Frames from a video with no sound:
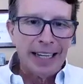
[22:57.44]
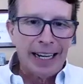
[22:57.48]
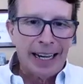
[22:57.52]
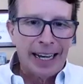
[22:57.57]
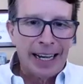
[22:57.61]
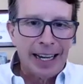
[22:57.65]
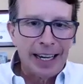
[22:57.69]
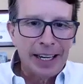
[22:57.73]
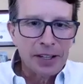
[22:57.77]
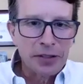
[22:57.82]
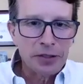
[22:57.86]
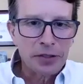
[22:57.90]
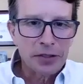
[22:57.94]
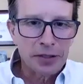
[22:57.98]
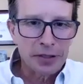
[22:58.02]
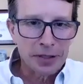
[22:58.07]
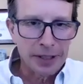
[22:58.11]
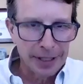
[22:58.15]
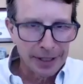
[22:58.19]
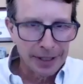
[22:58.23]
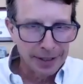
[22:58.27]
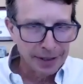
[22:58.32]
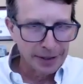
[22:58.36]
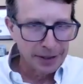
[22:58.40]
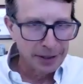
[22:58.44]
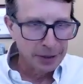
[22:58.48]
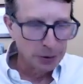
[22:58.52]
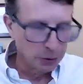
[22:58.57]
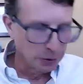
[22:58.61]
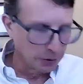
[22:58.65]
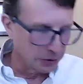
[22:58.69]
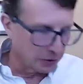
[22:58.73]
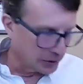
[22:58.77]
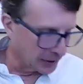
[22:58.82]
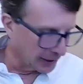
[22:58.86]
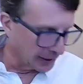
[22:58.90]
eyes, the
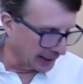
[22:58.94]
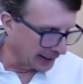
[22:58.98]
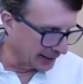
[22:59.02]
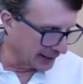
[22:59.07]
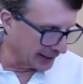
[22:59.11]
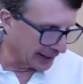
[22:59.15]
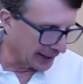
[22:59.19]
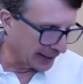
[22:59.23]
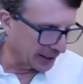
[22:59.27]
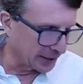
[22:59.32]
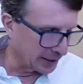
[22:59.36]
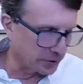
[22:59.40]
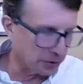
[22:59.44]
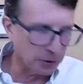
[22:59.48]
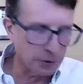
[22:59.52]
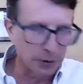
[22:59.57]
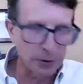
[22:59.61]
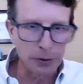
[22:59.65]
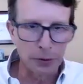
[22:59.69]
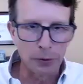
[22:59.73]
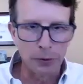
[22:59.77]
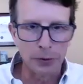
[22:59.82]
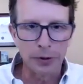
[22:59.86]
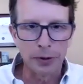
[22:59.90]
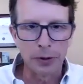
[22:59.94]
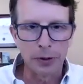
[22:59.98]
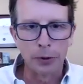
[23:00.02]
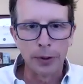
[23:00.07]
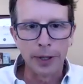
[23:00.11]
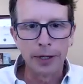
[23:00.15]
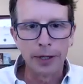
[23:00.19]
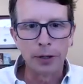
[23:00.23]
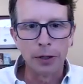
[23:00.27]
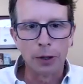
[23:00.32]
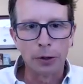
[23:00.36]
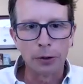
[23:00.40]
old saying, the eyes are the
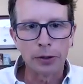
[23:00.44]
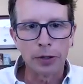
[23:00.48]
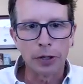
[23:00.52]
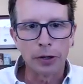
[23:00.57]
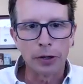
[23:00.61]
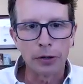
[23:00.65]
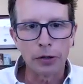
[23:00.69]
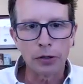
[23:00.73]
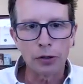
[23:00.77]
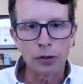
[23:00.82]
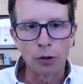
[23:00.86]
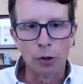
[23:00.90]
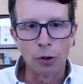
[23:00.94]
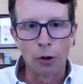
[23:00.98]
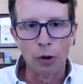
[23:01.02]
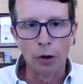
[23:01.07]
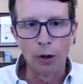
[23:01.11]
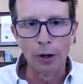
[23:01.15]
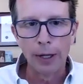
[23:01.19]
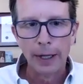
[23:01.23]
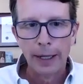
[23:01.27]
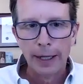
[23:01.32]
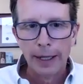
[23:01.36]
window to the soul.